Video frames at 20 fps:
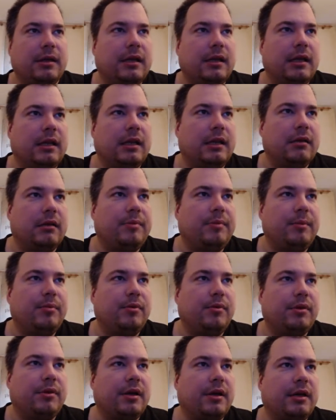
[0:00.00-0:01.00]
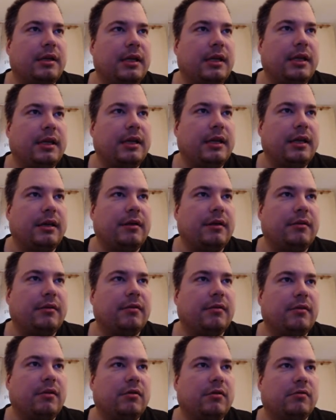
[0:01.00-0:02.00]
And then people can click here,
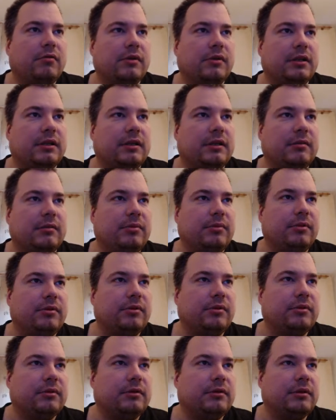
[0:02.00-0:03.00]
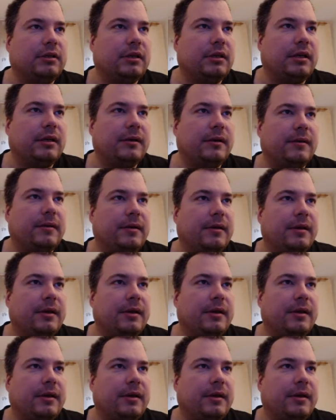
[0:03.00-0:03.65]
for example, on